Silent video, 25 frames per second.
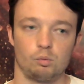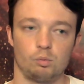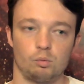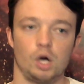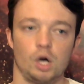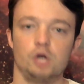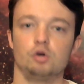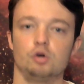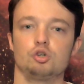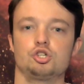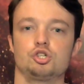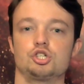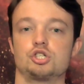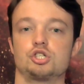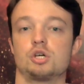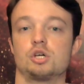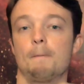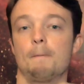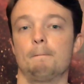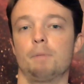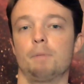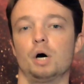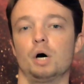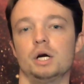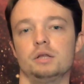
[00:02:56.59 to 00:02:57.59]
Why not just
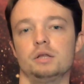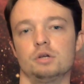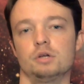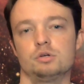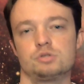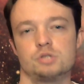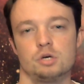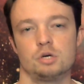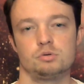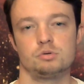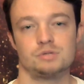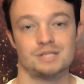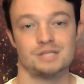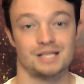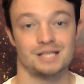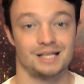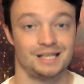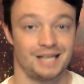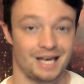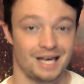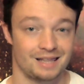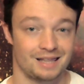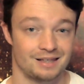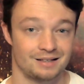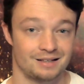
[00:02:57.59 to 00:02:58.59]
combine those notes
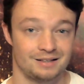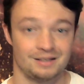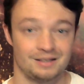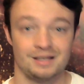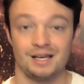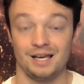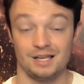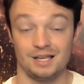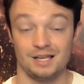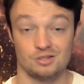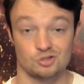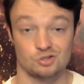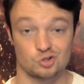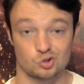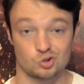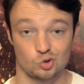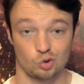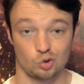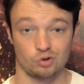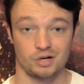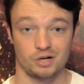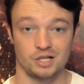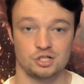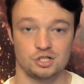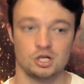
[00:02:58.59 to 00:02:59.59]
together in
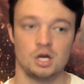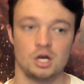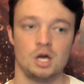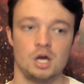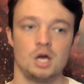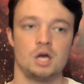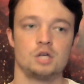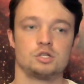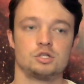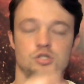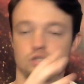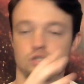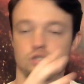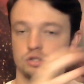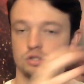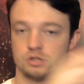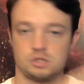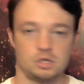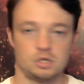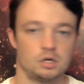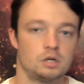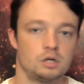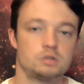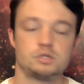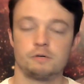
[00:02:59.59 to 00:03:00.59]
storage
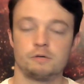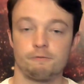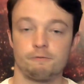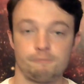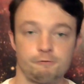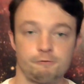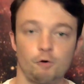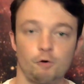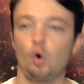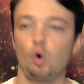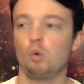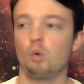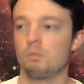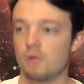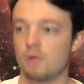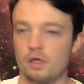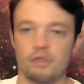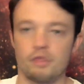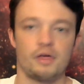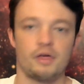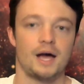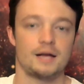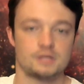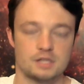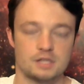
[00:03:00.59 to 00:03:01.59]
to form
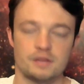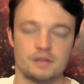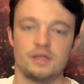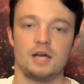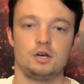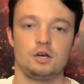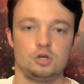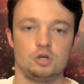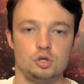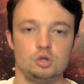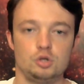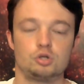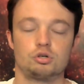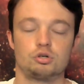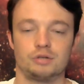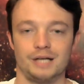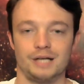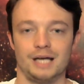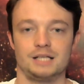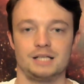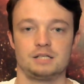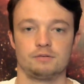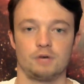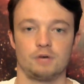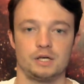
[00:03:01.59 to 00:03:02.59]
that new
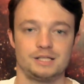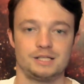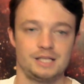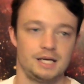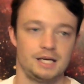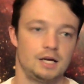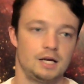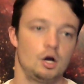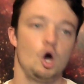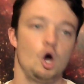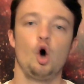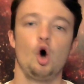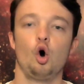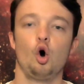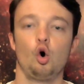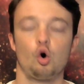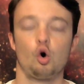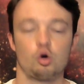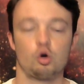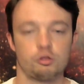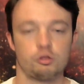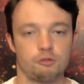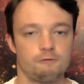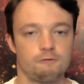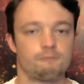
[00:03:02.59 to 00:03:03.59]
creative idea,
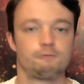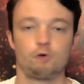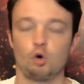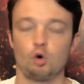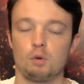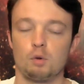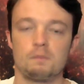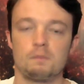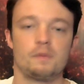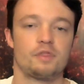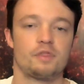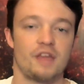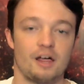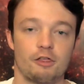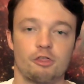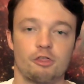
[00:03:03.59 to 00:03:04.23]
or form